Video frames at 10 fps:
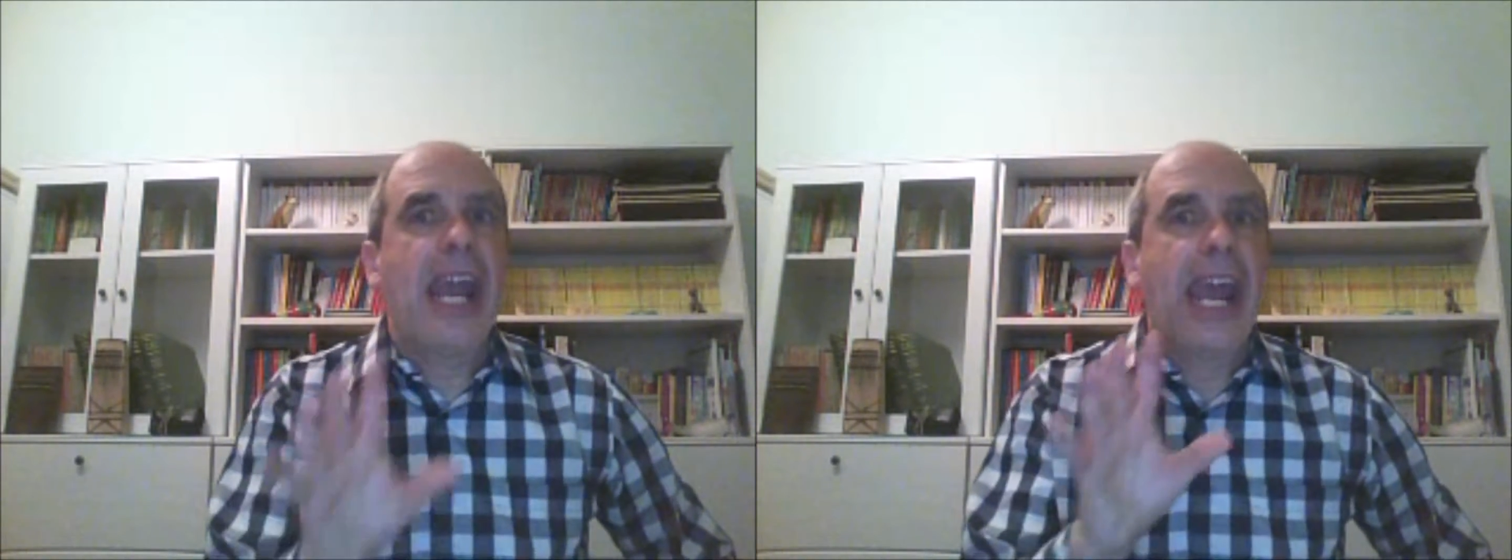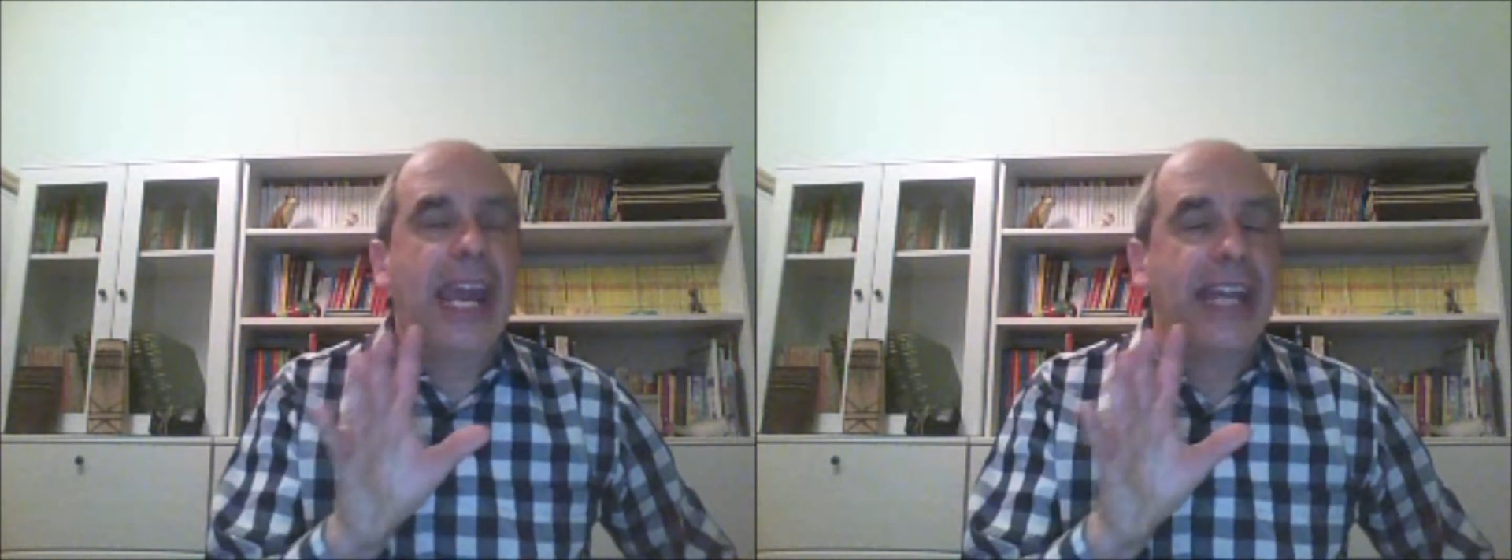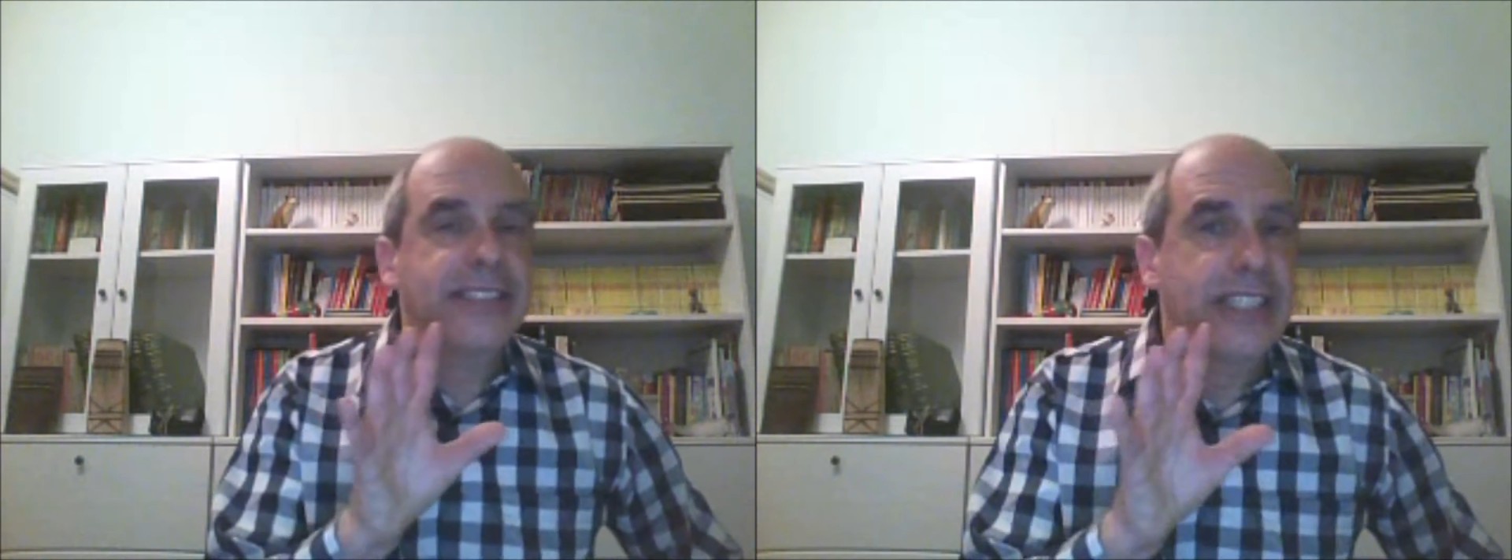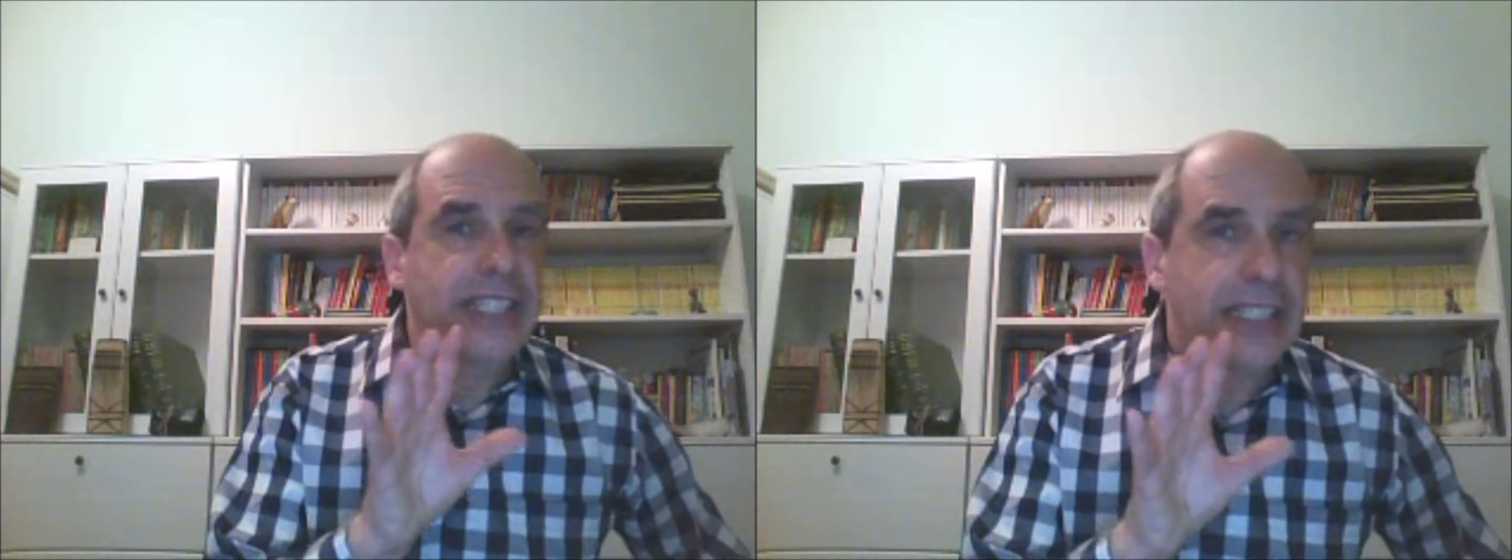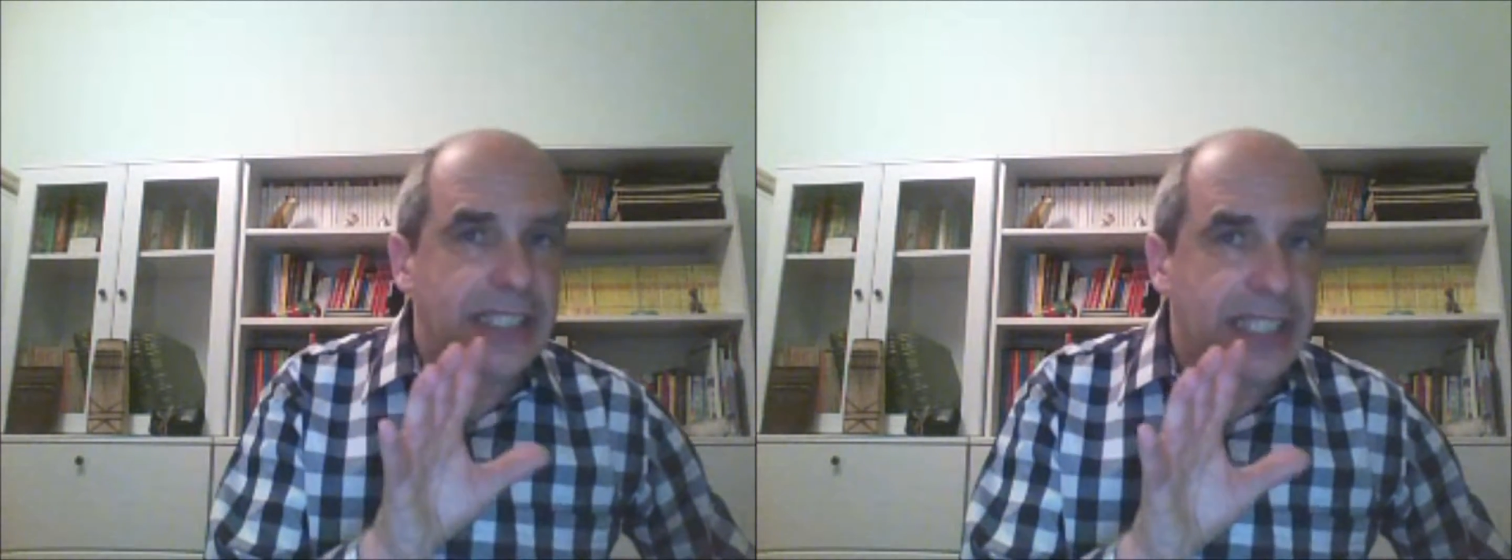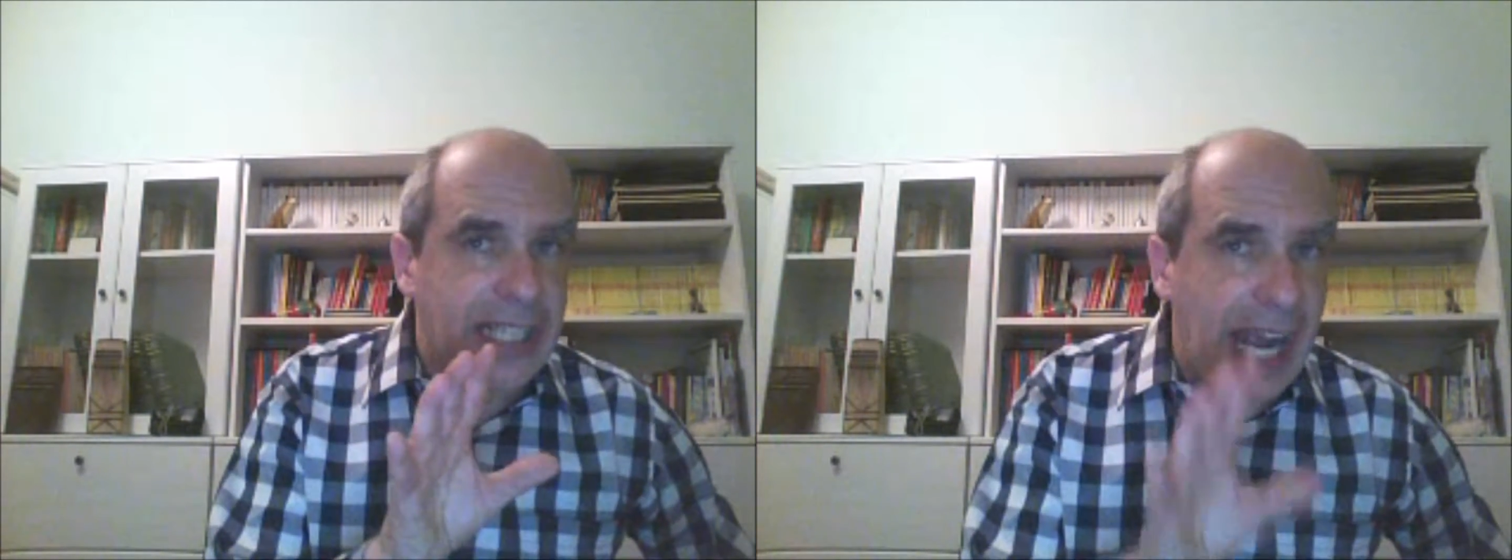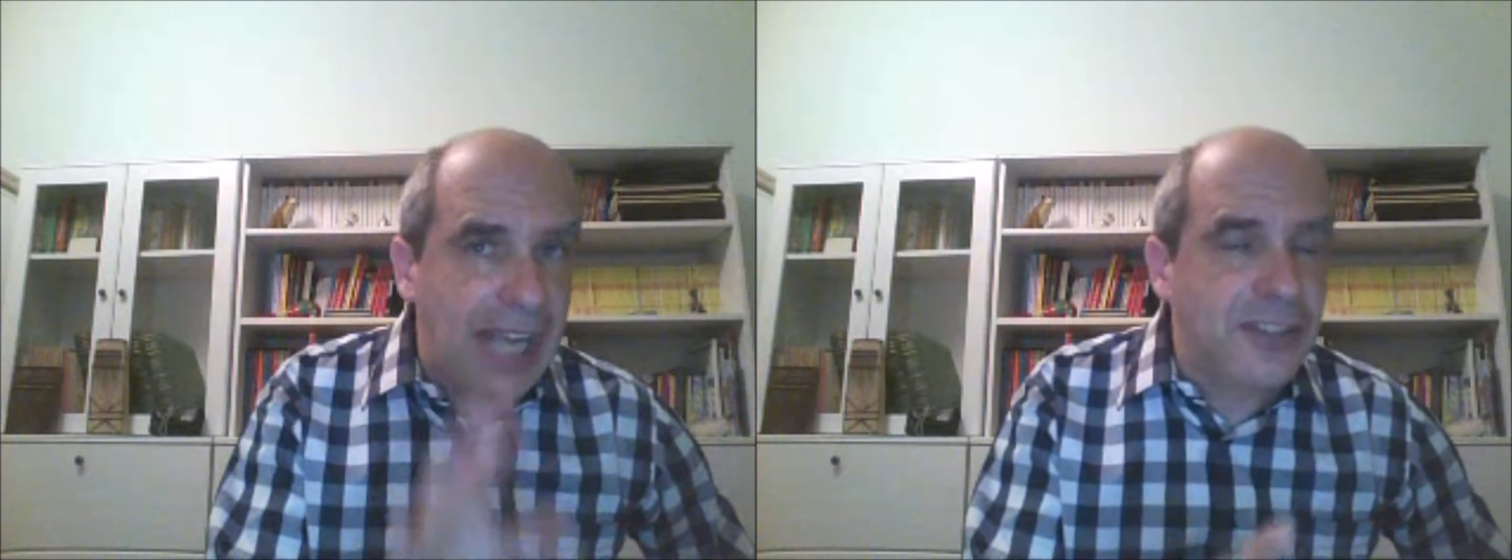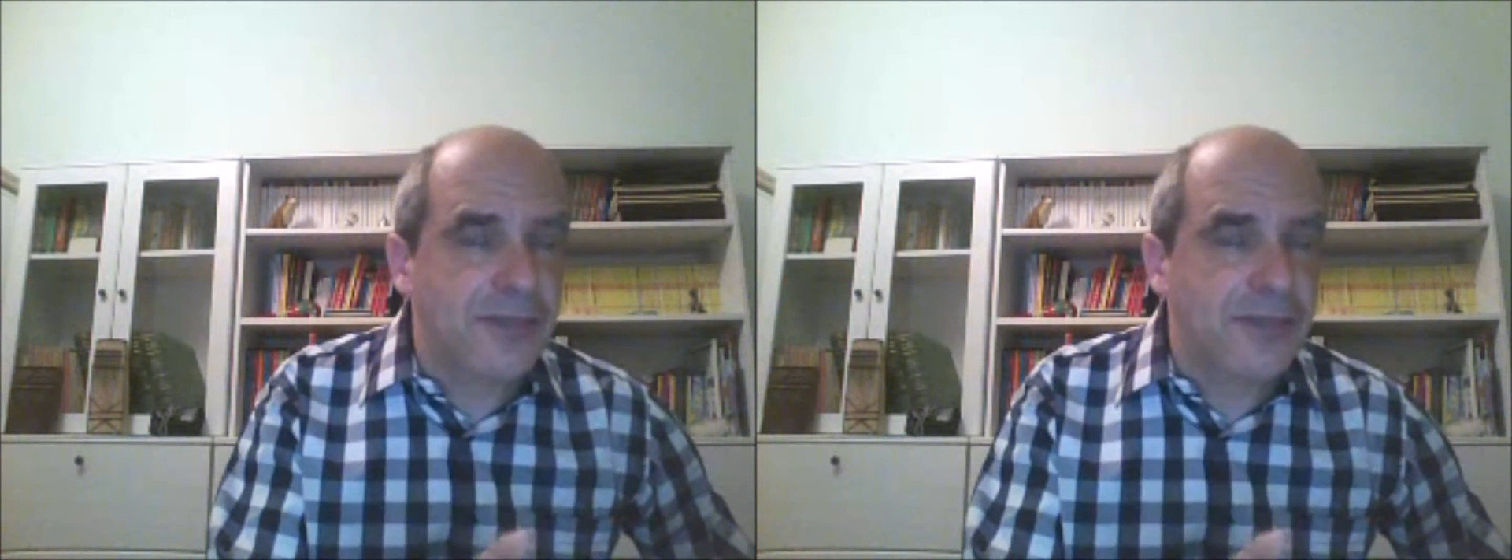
and the kind